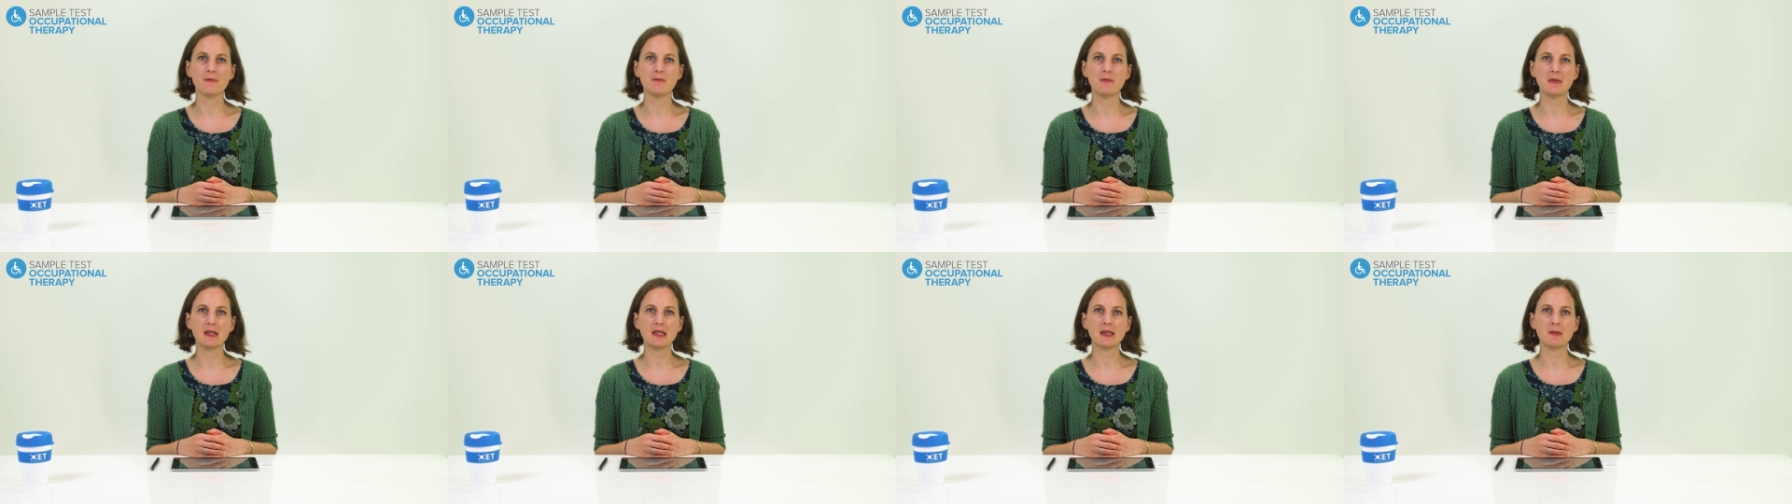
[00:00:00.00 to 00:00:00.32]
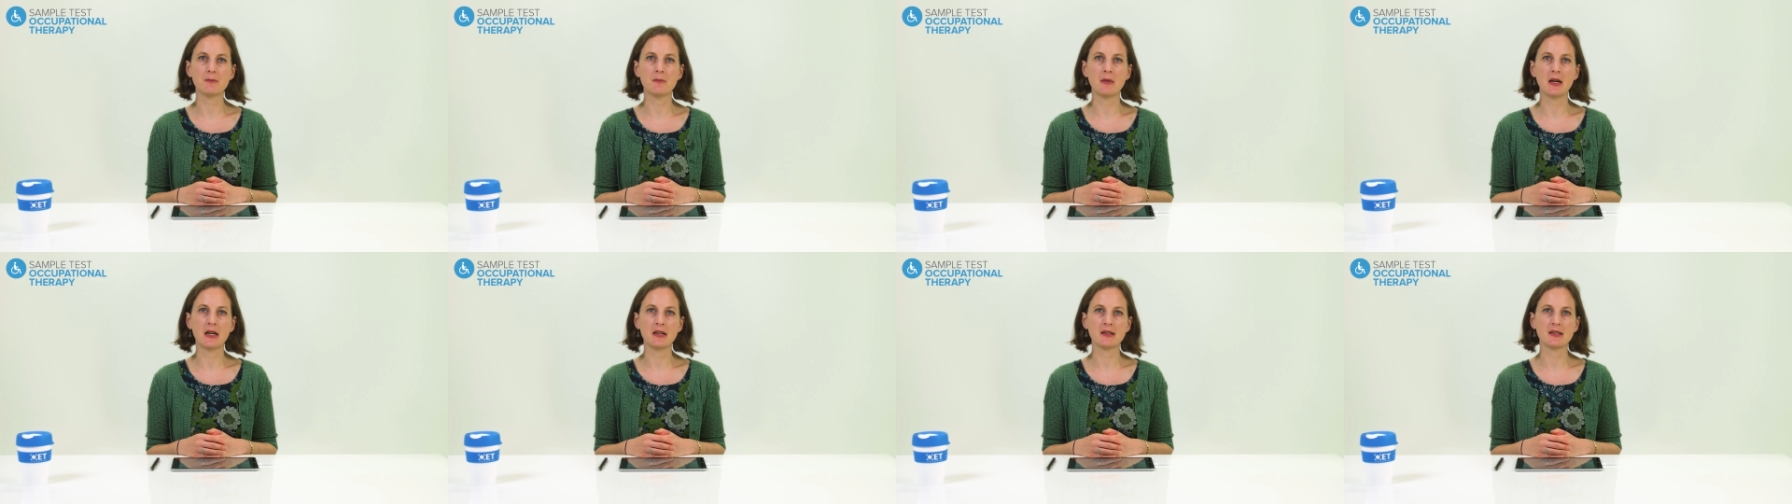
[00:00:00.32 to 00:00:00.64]
Miss
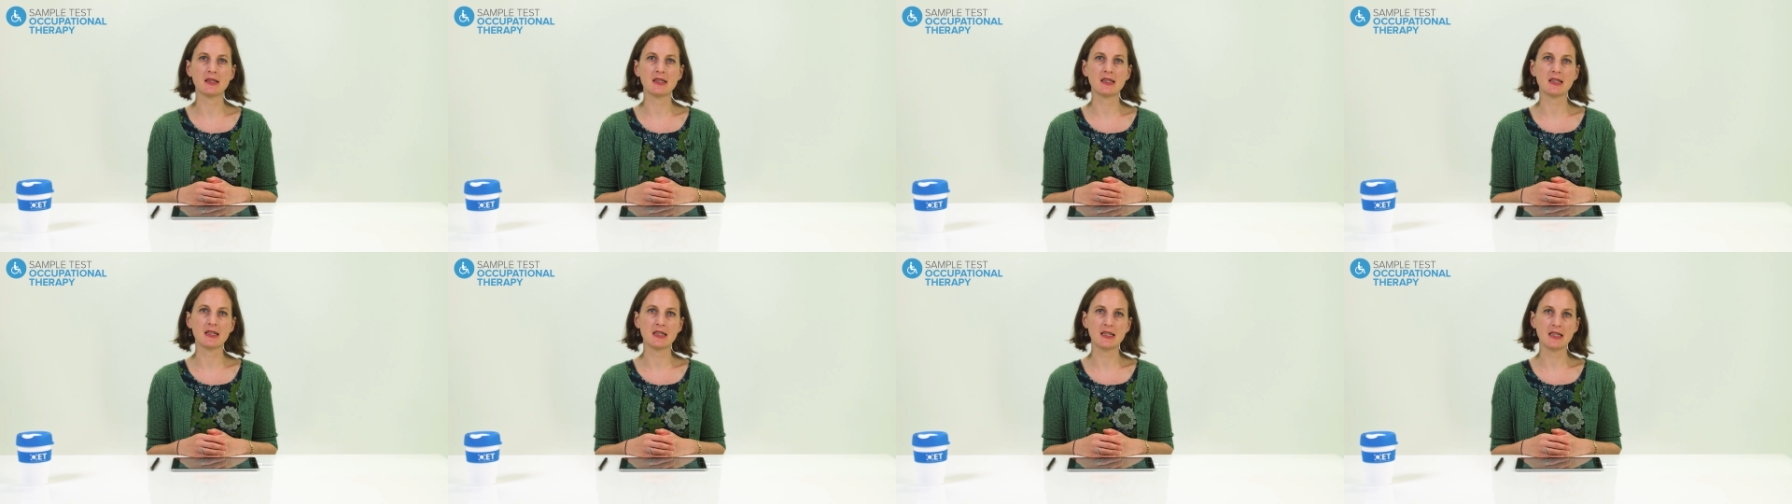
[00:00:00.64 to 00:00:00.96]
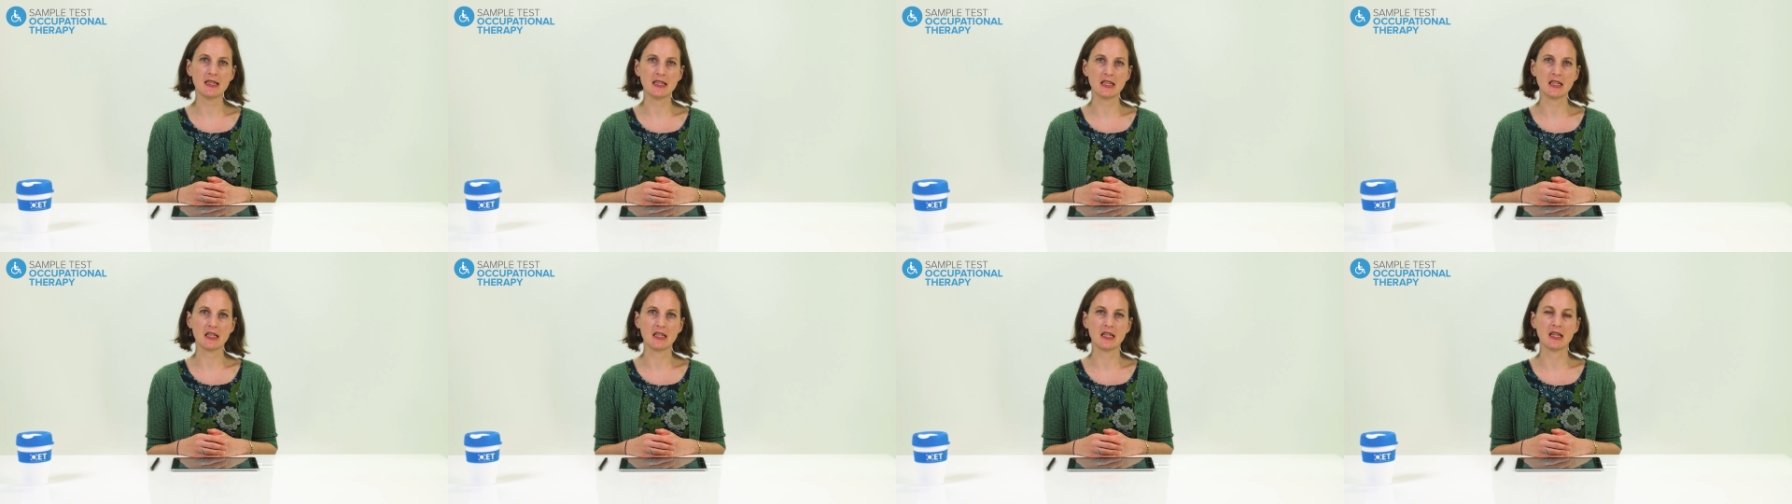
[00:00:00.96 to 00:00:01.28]
Miles's
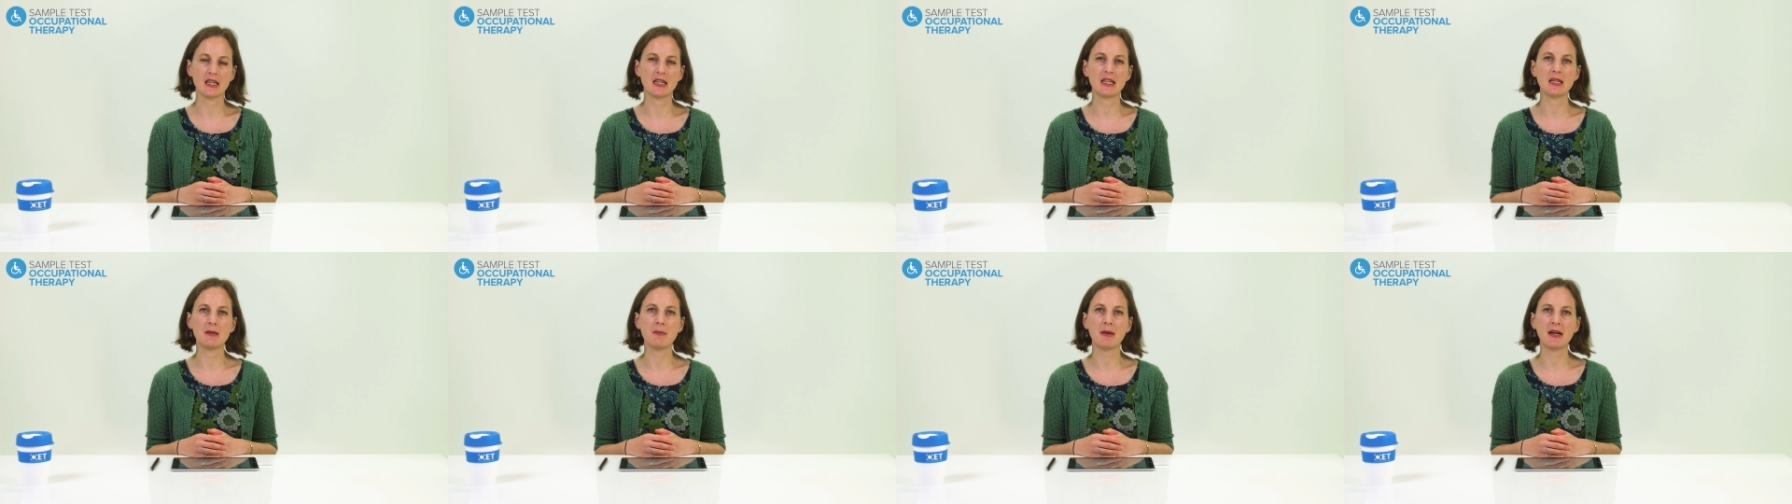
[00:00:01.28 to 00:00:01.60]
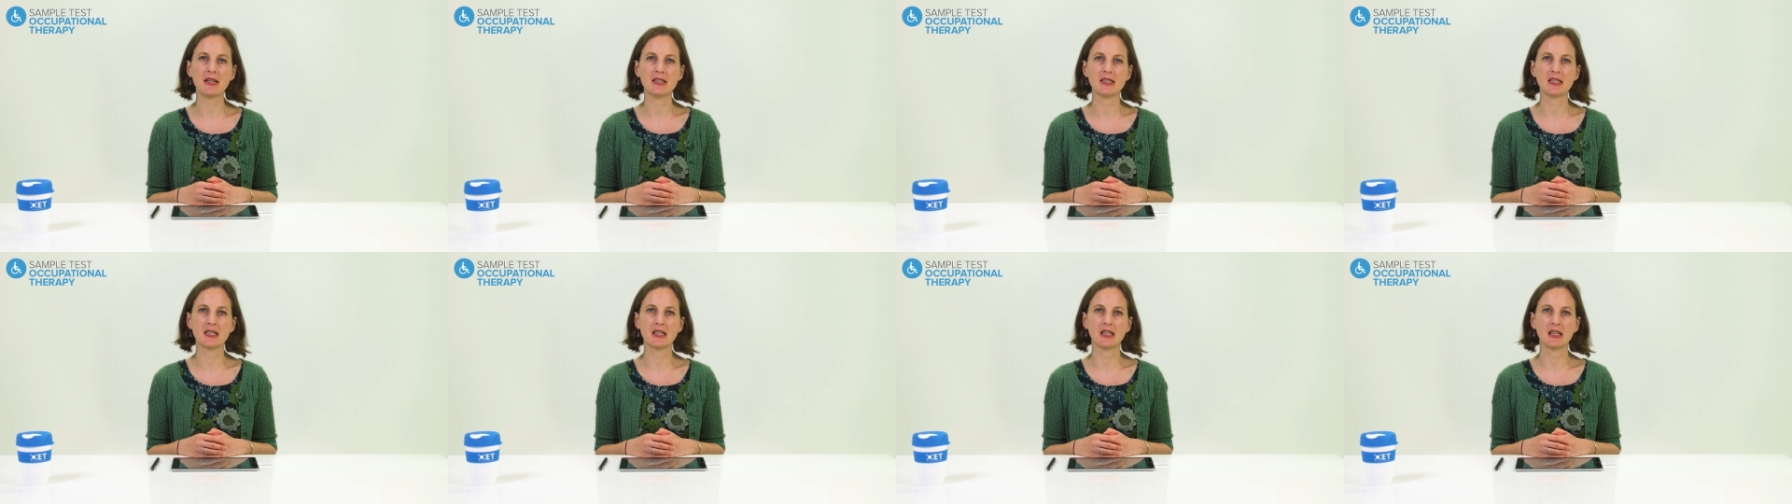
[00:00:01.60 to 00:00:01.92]
condition
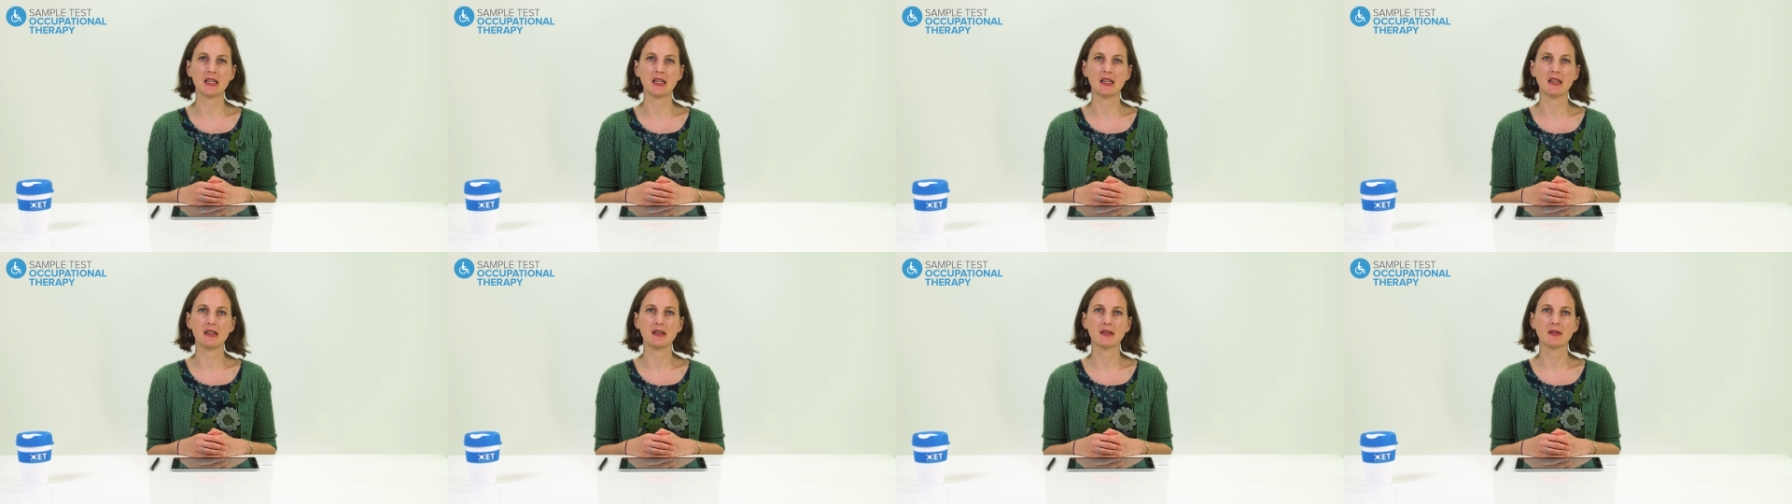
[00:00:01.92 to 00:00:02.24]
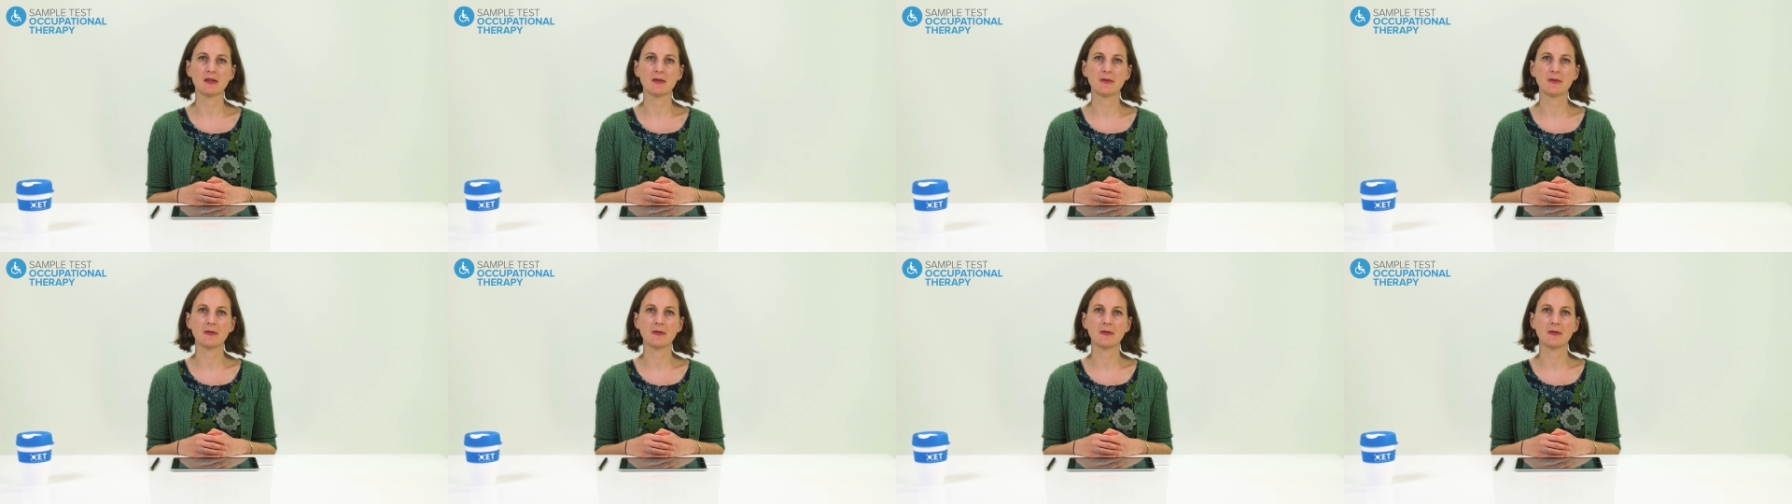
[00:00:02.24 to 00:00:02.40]
thematically.